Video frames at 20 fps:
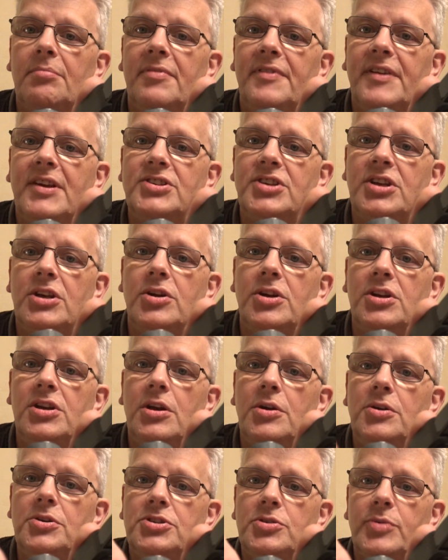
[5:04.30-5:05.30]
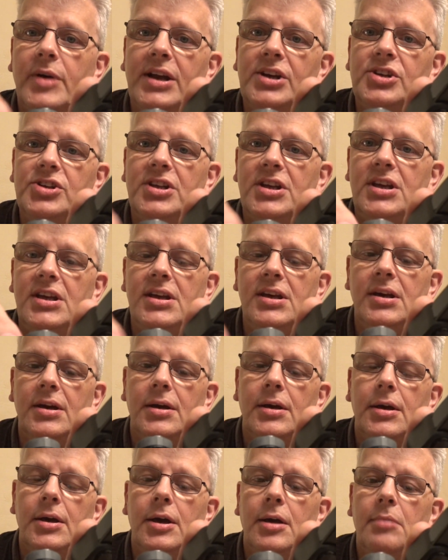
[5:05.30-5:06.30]
things that you can use to actually
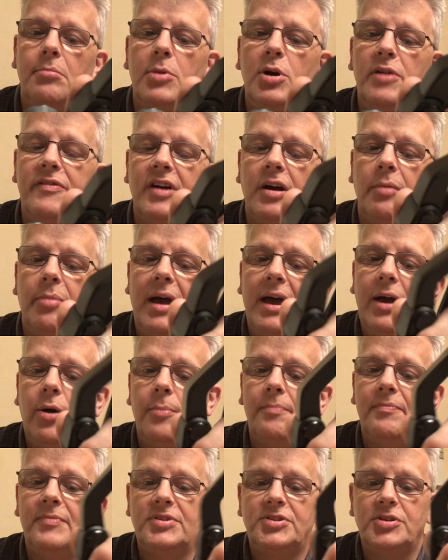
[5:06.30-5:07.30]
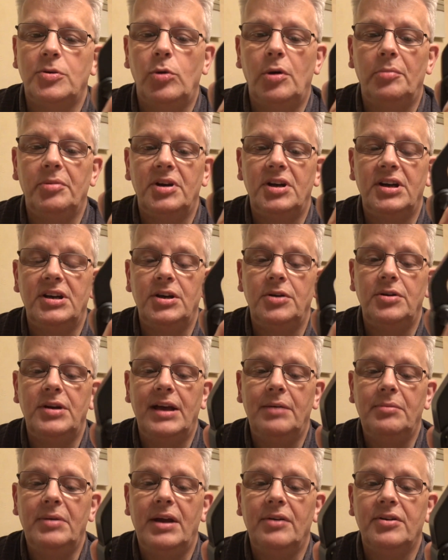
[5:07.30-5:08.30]
move it about. So what I'm going to do now,
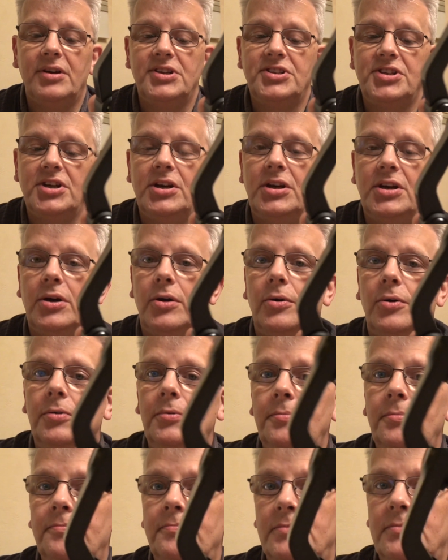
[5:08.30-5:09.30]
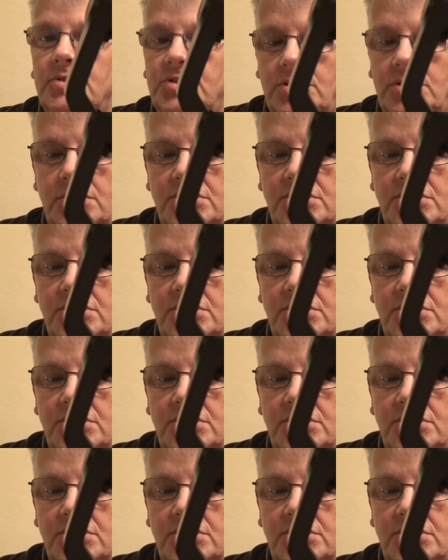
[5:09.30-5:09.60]
I'm now going to turn it on so you can